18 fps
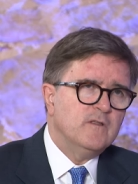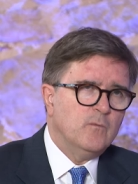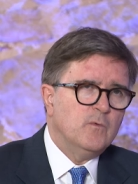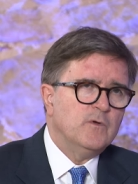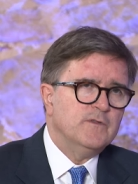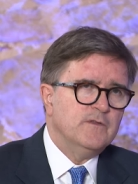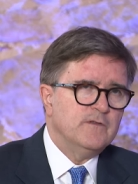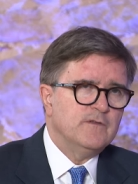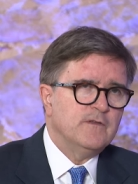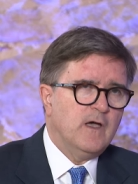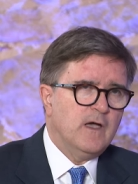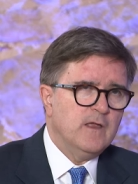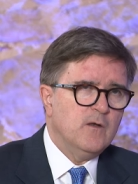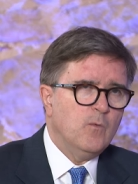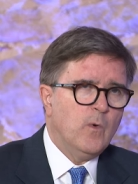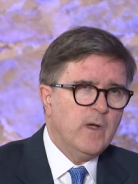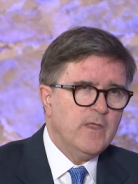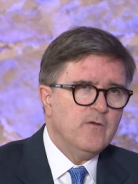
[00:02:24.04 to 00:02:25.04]
that will
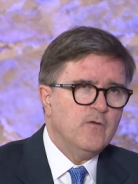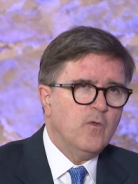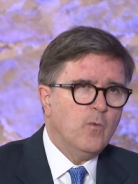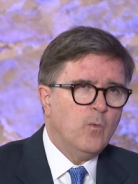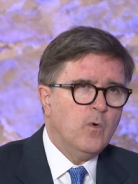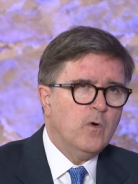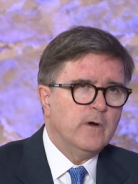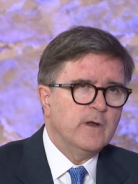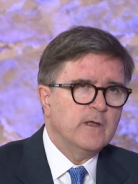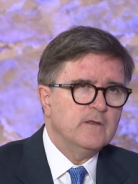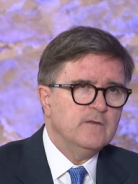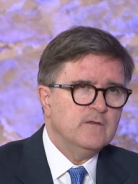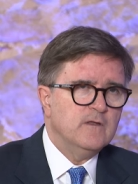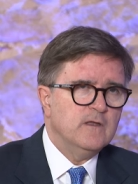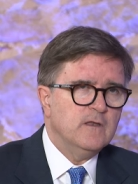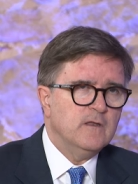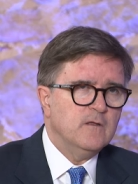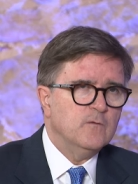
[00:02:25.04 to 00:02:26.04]
decide whether the war
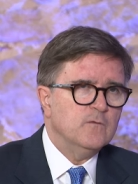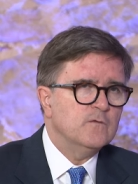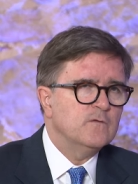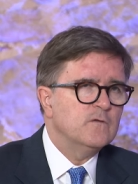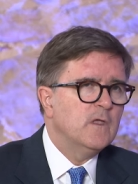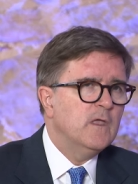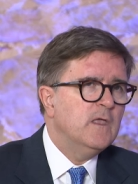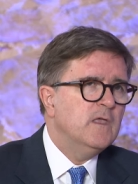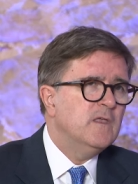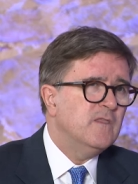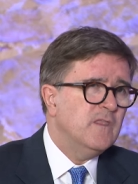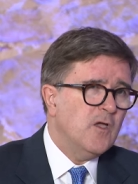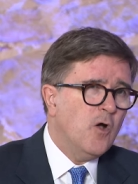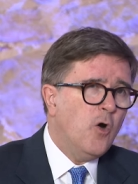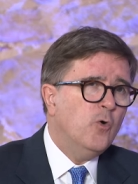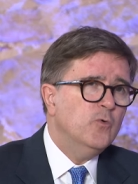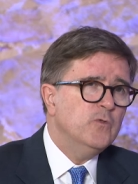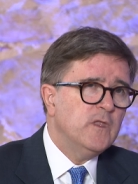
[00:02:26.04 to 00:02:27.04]
continues. The
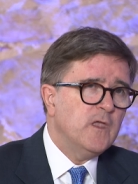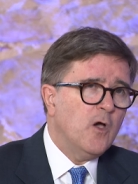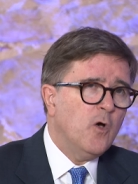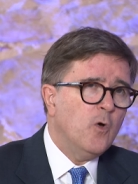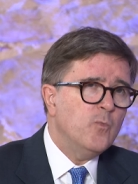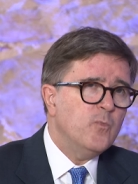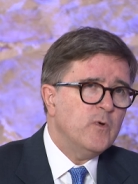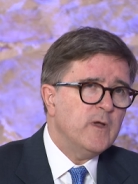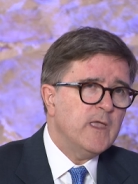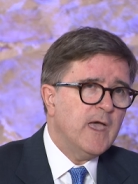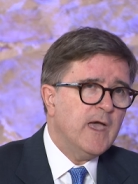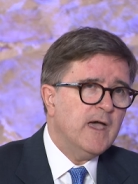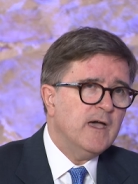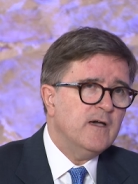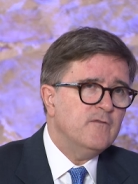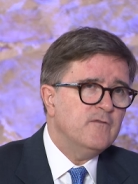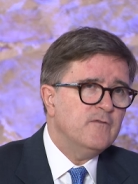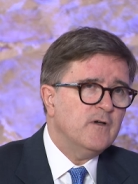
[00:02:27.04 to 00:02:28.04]
only hope we
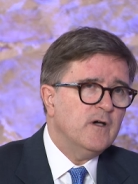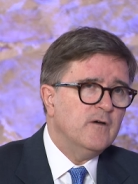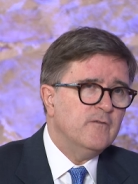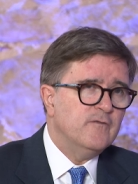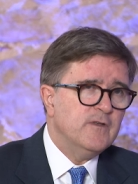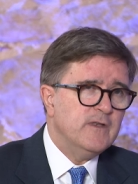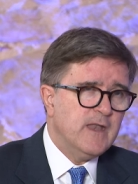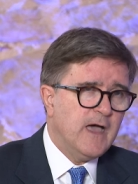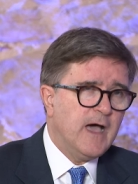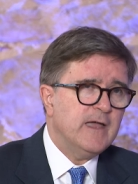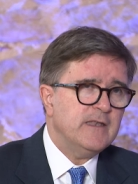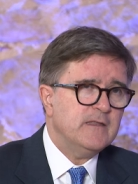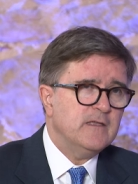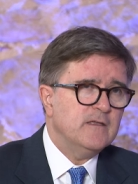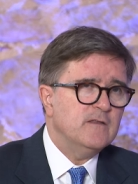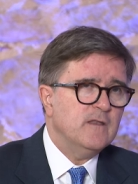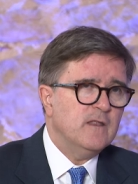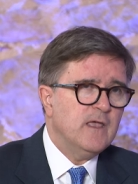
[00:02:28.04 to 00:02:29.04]
have of not
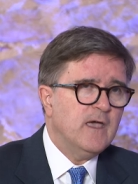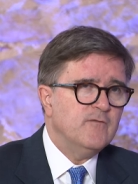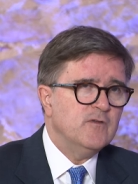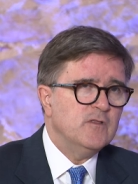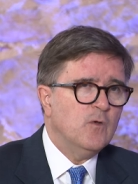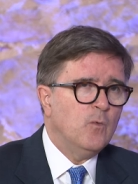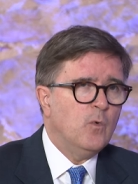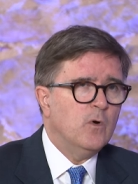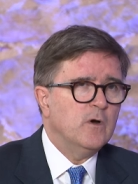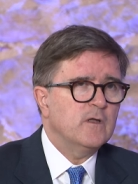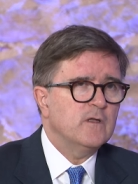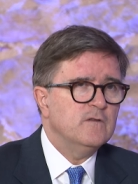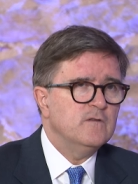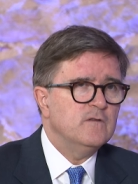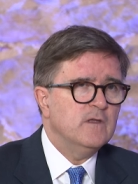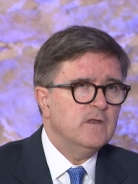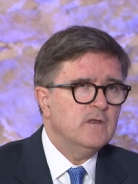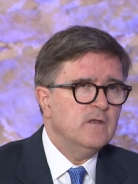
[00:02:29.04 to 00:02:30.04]
having the war
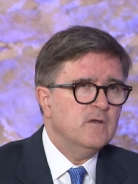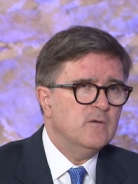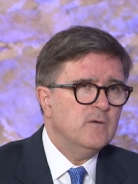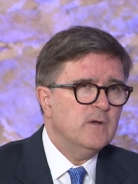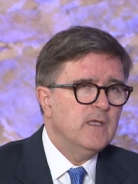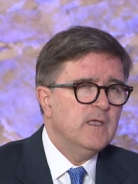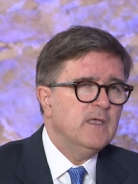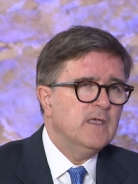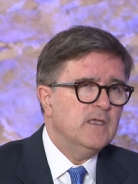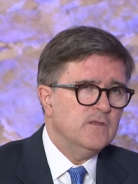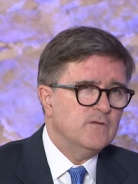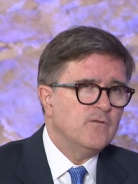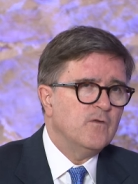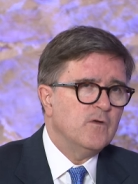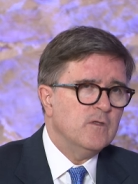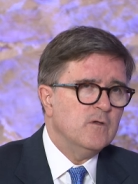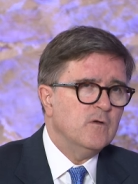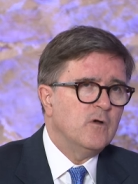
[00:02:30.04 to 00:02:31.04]
continue is
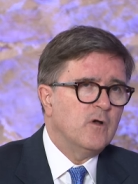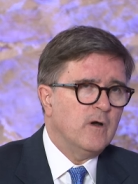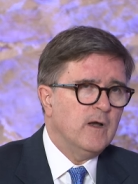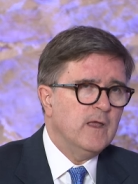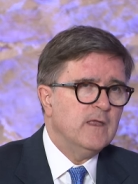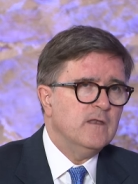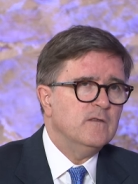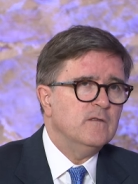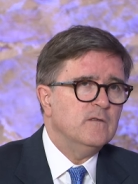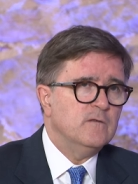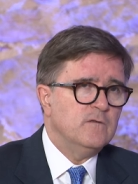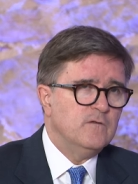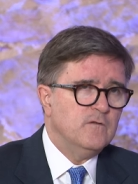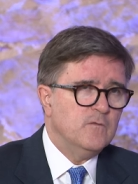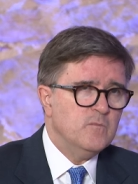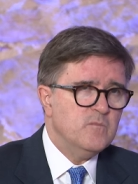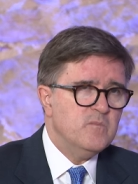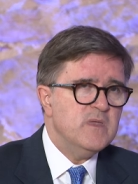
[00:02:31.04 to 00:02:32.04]
for Ukraine
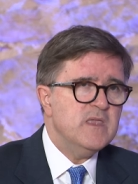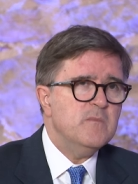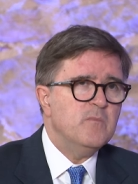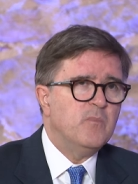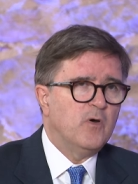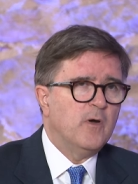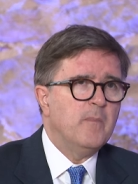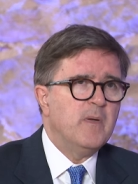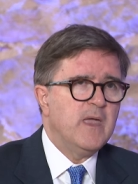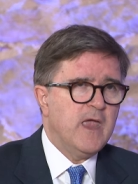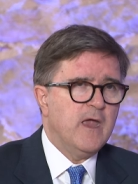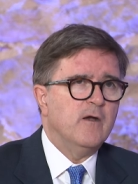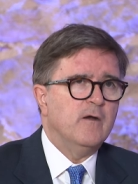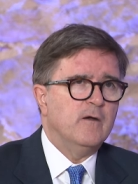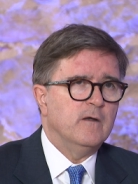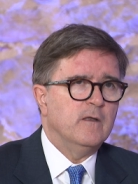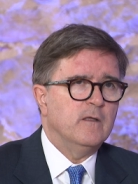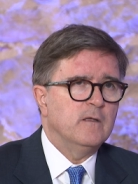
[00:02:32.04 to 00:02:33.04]
to be
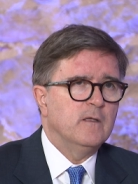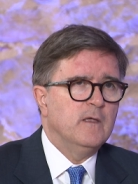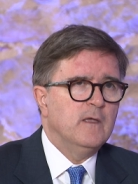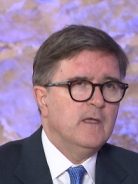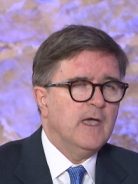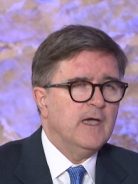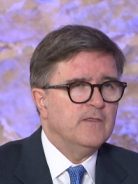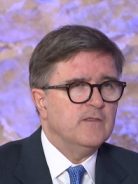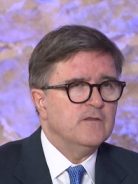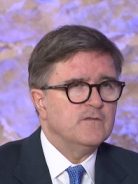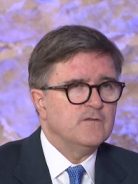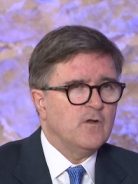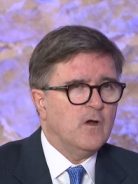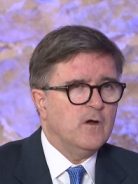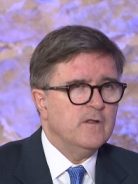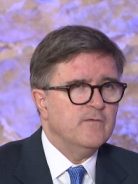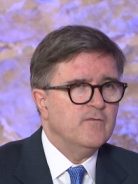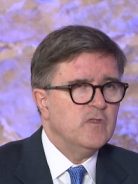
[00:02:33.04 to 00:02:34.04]
prepared at the
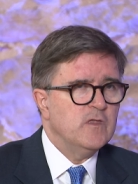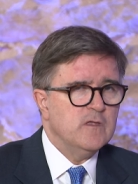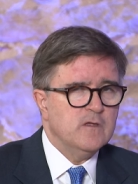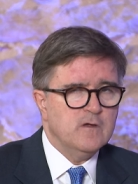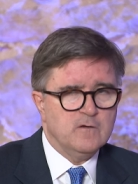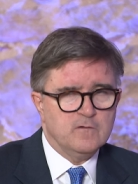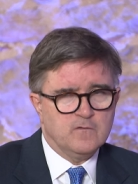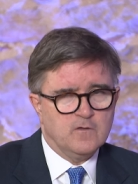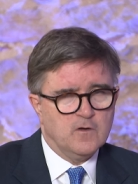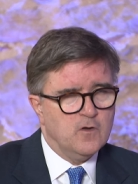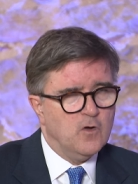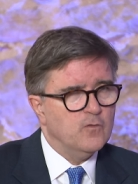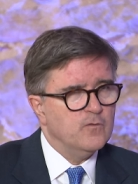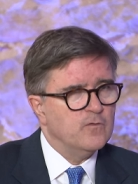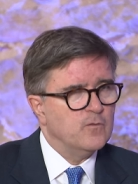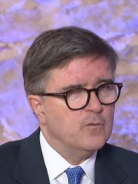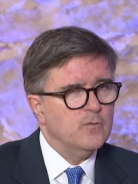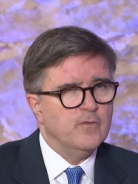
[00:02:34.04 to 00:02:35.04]
start of the year to go
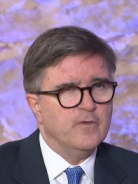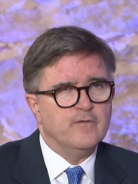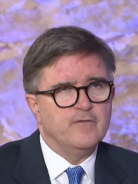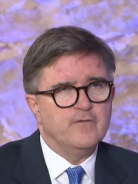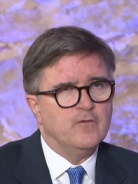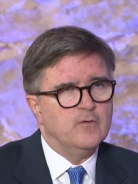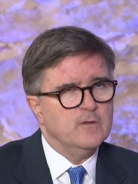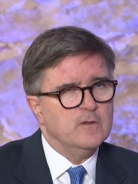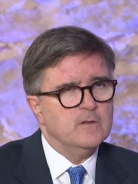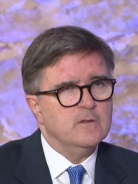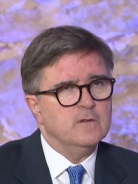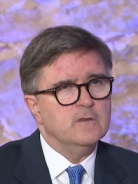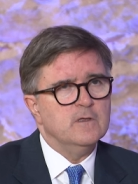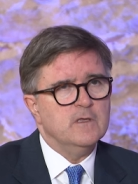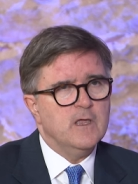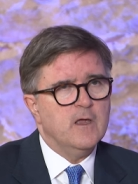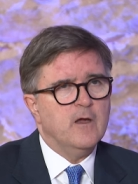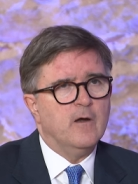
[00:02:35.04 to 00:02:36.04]
through the full
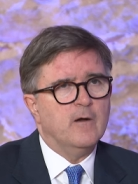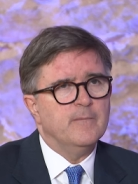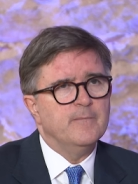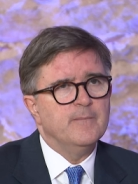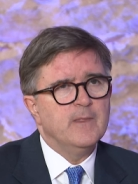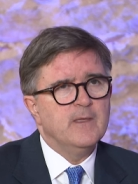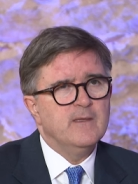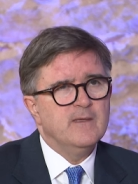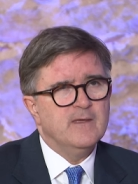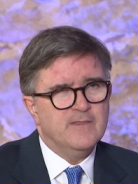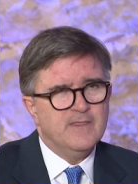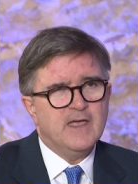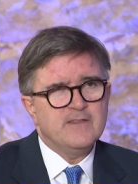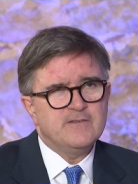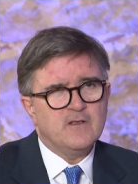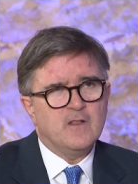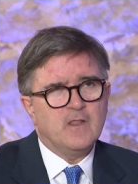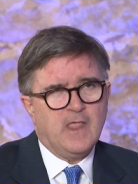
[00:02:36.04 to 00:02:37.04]
year. And
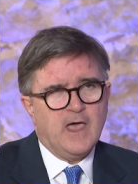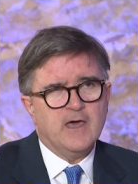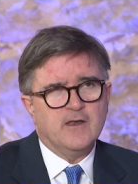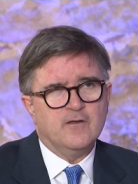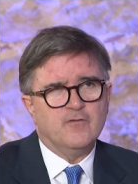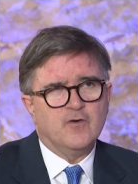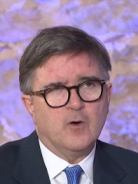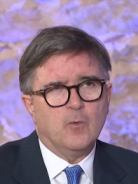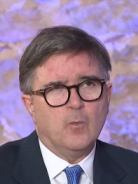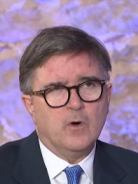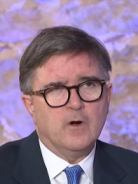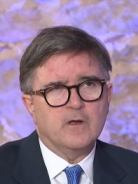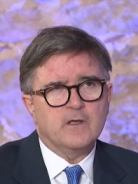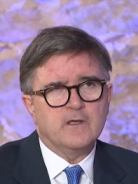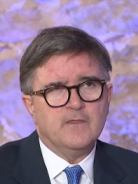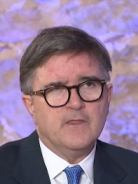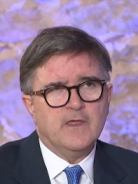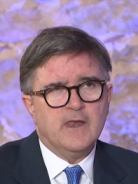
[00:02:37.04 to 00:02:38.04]
that's a lot of our
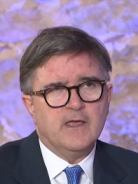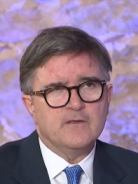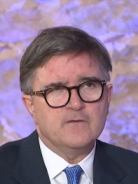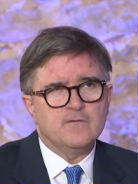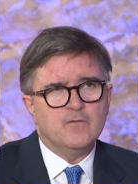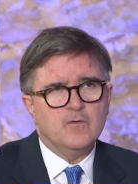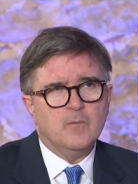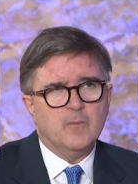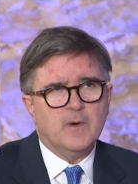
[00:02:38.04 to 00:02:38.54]
work in the next few